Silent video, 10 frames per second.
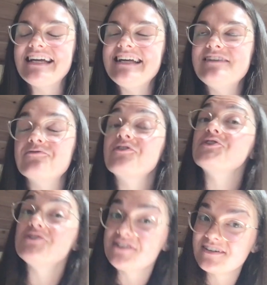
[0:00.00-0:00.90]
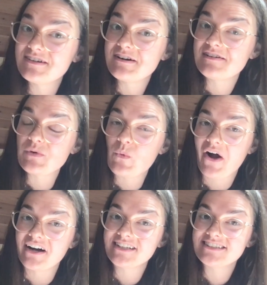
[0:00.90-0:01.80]
The first
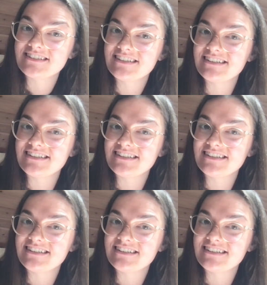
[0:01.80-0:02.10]
one,